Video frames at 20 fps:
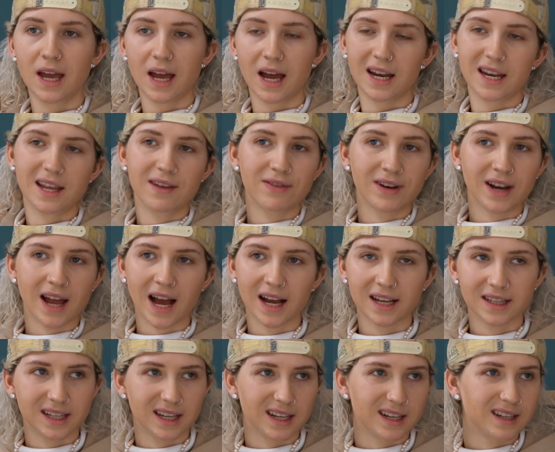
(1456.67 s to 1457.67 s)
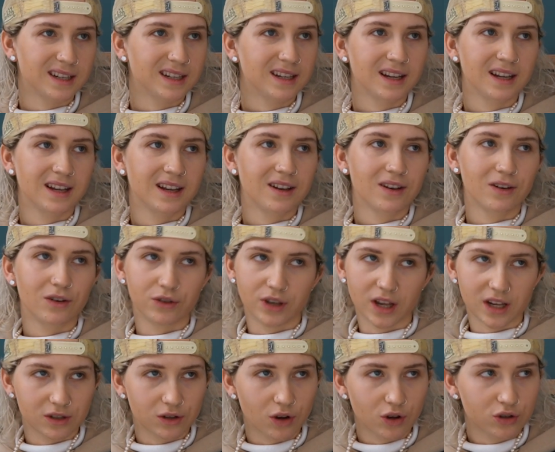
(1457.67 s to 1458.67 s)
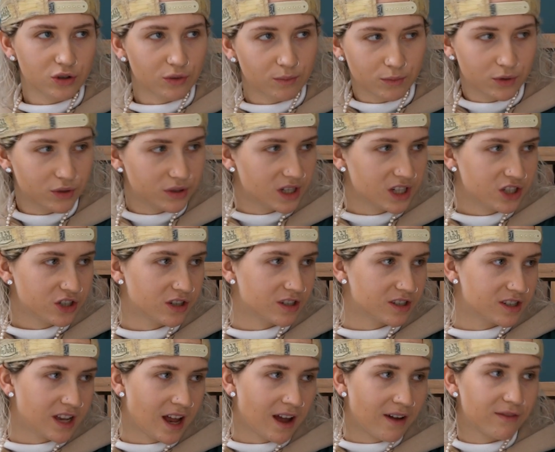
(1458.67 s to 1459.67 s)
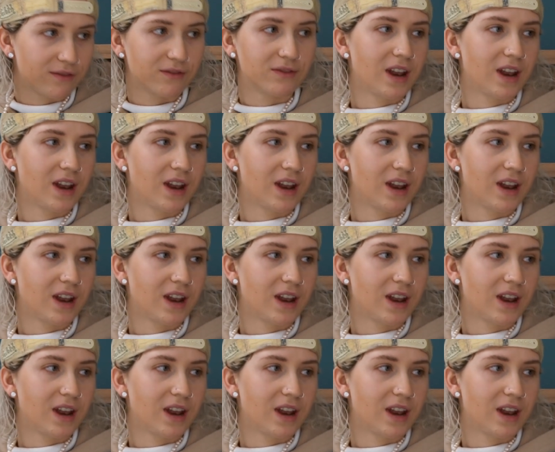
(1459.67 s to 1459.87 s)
And even acting, there's loads of musicians that have